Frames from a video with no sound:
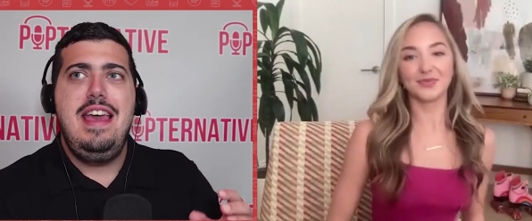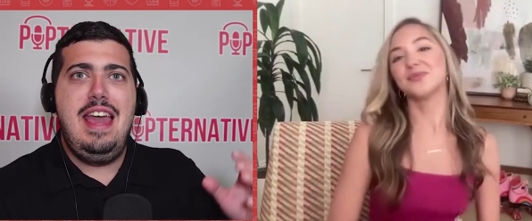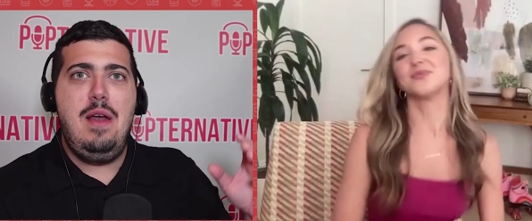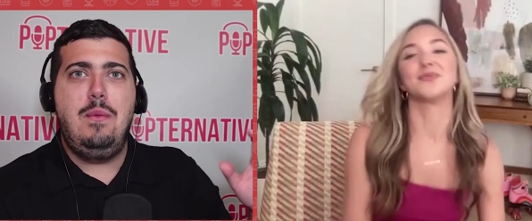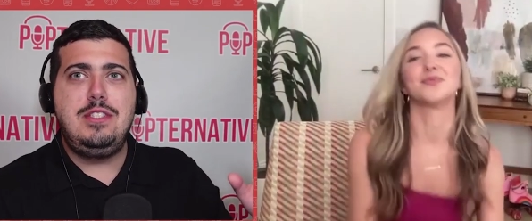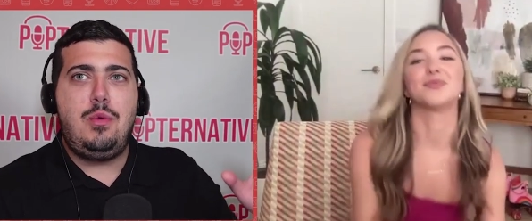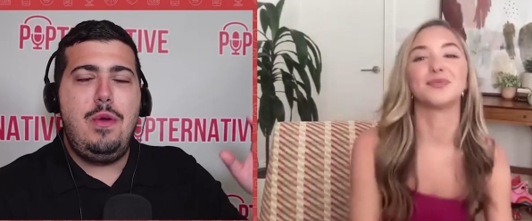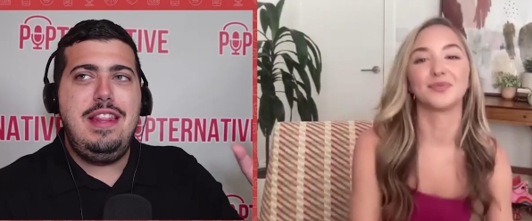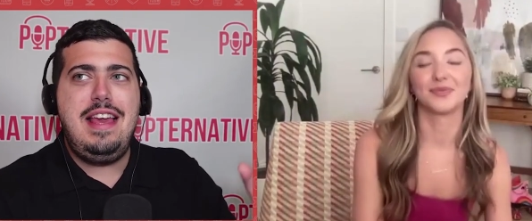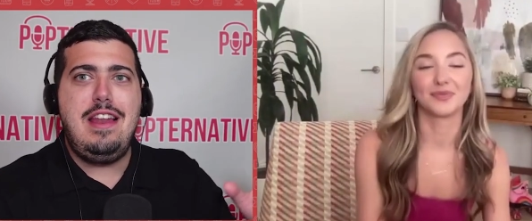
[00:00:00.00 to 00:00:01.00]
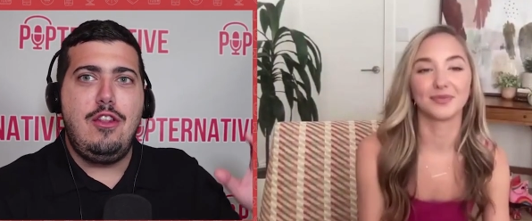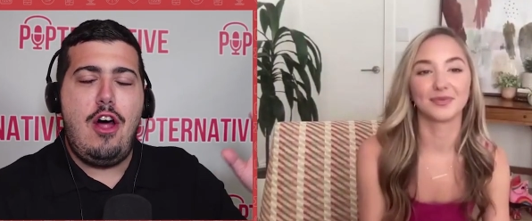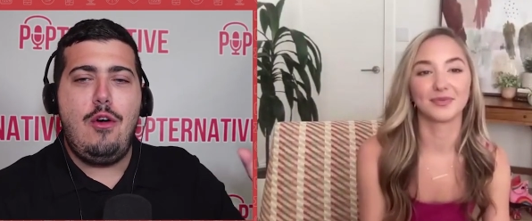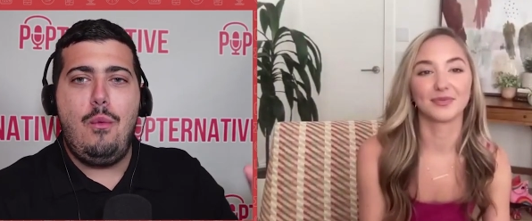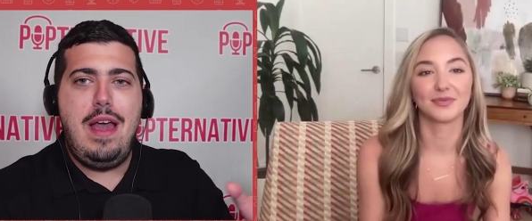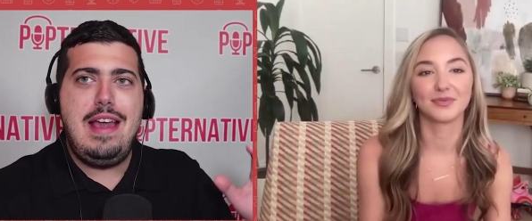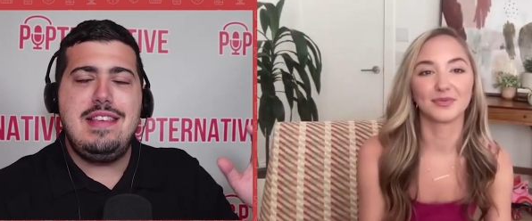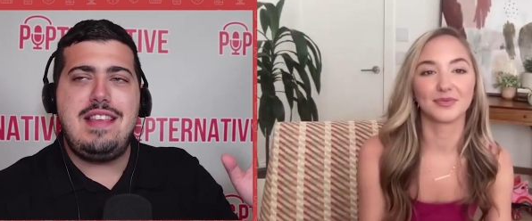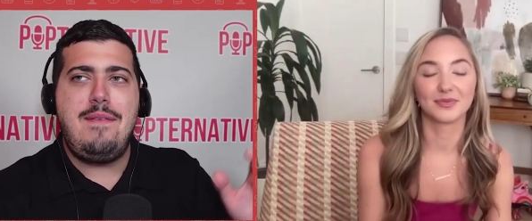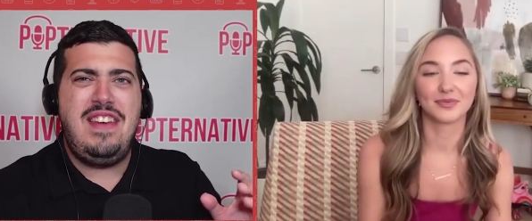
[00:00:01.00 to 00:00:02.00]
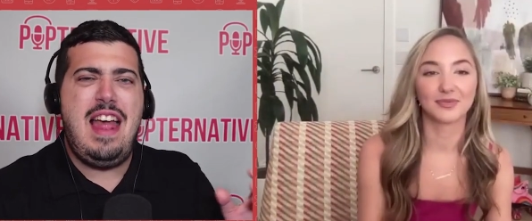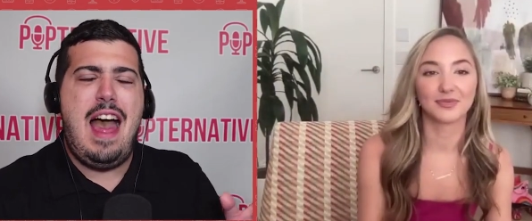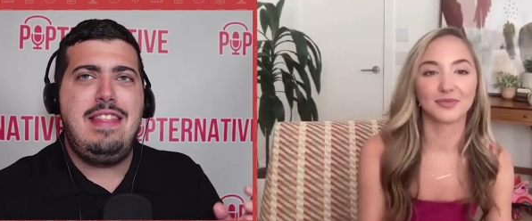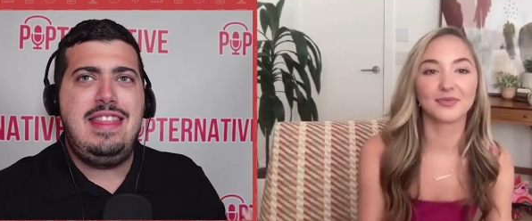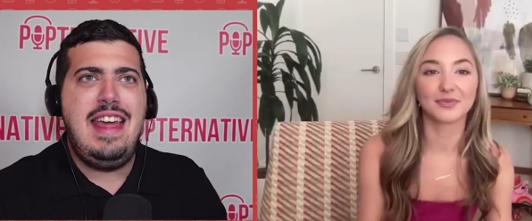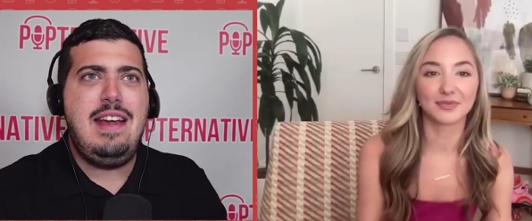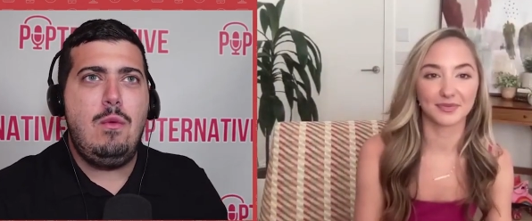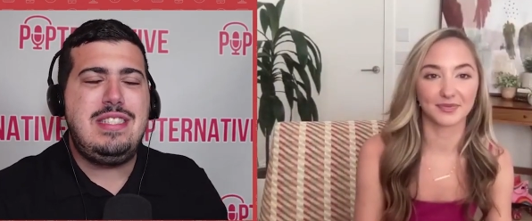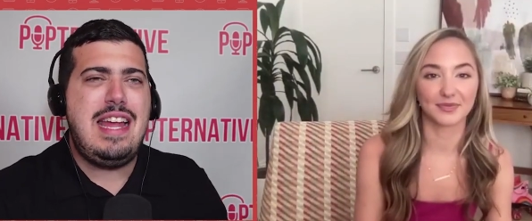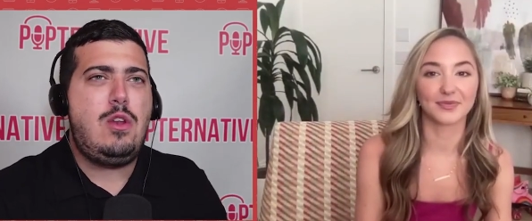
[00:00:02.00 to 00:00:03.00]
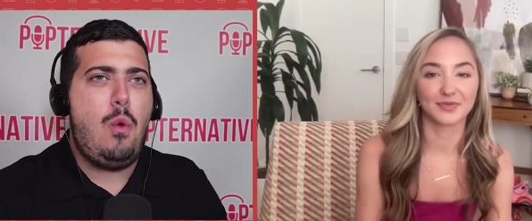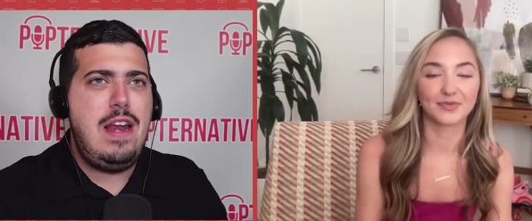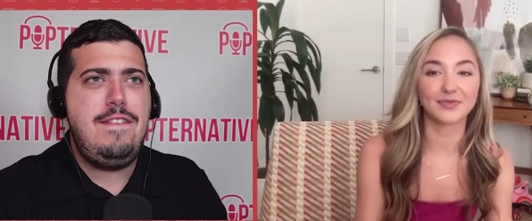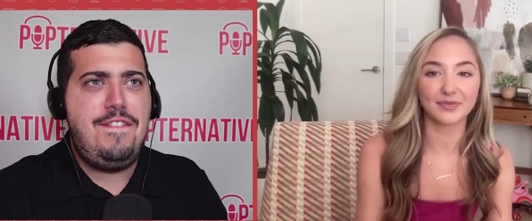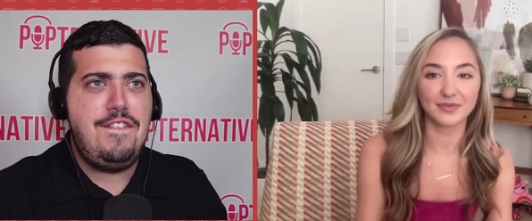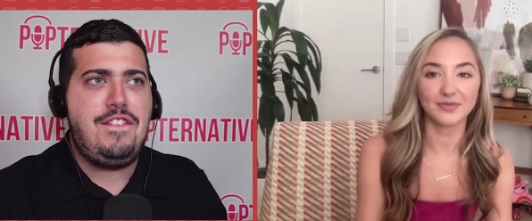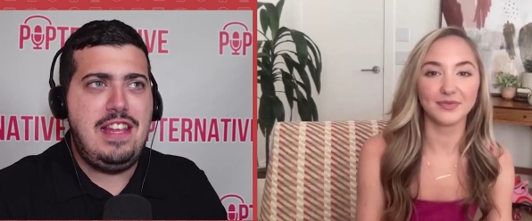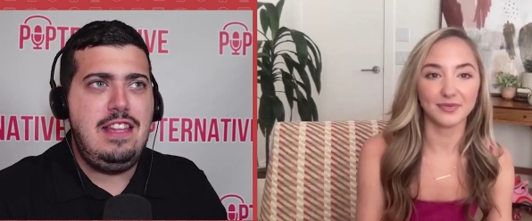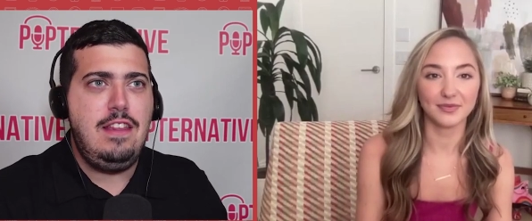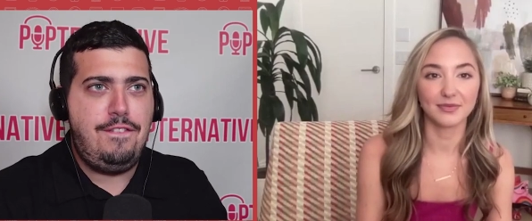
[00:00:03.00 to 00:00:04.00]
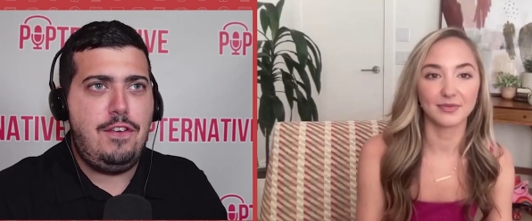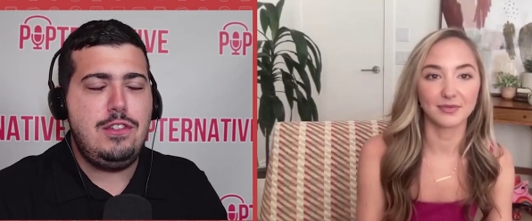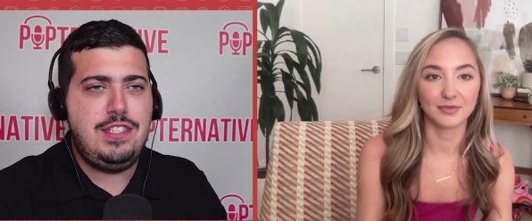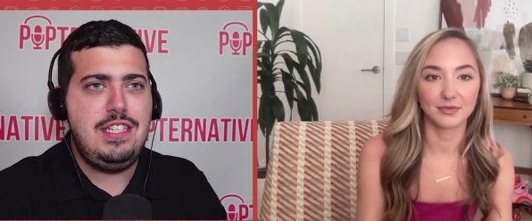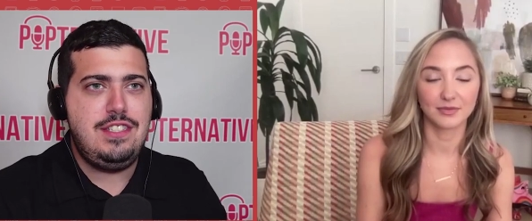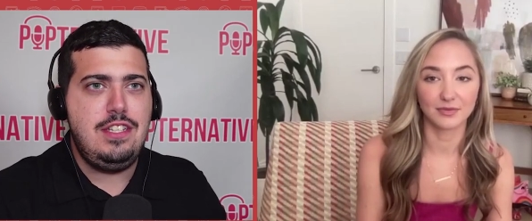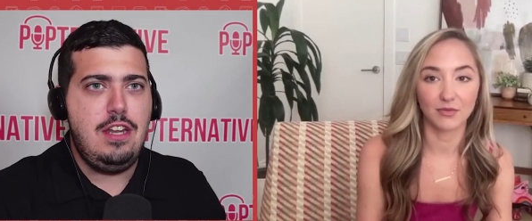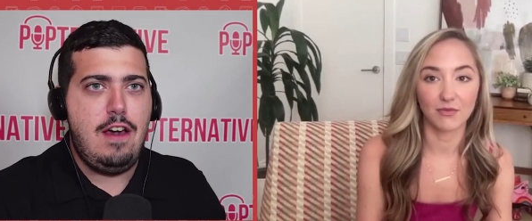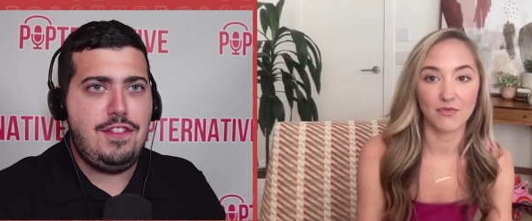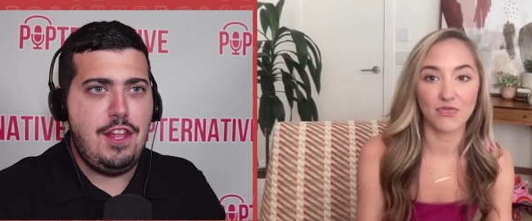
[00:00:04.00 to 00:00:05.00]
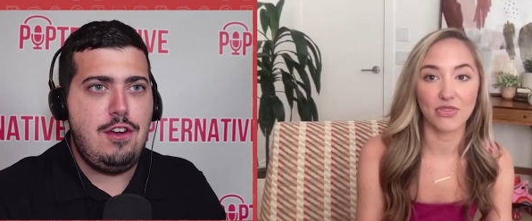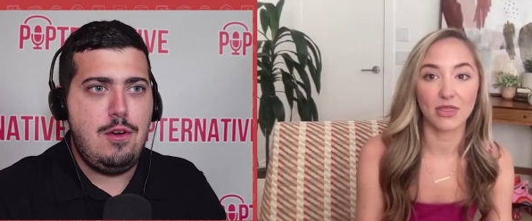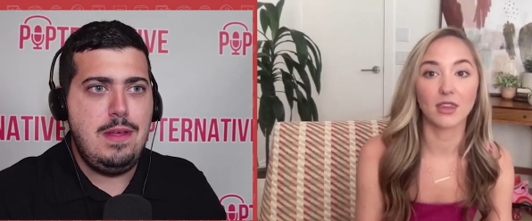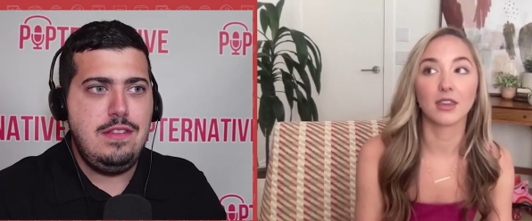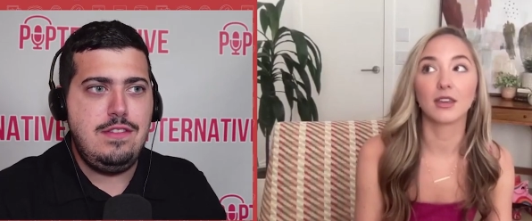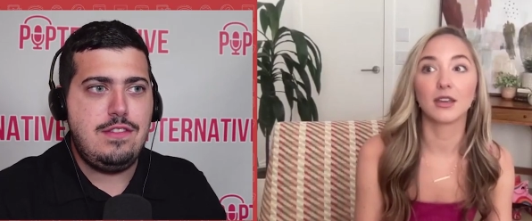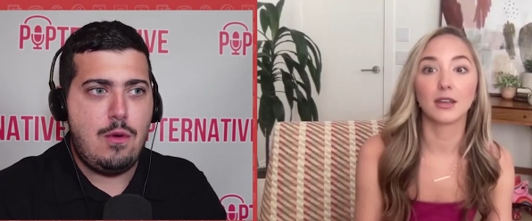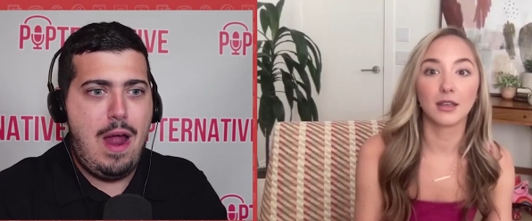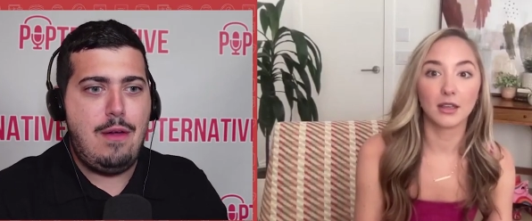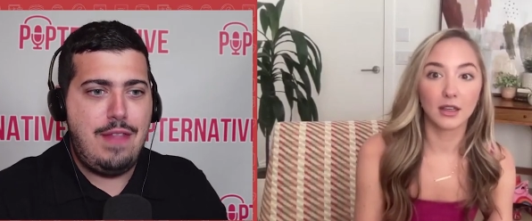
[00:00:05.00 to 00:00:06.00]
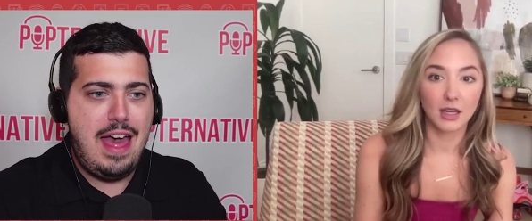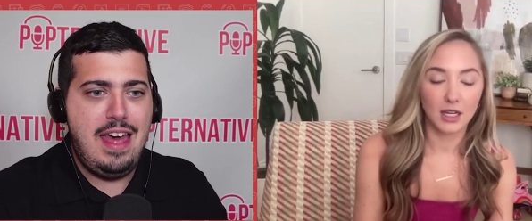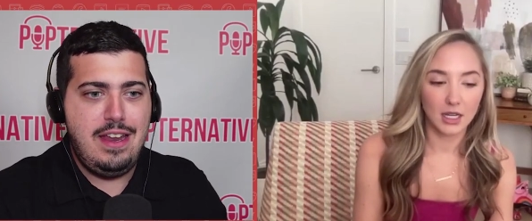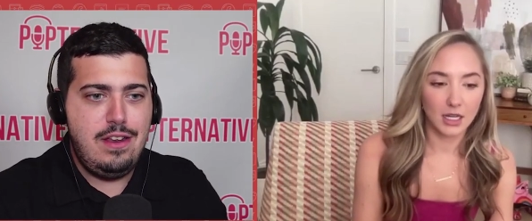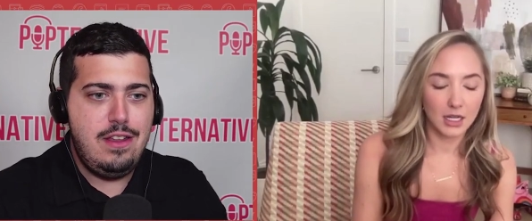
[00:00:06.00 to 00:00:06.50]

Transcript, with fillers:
Speaker 1: it was really in a lot of ways. I mean, I think was that 2015 the first season of Thundermans around that.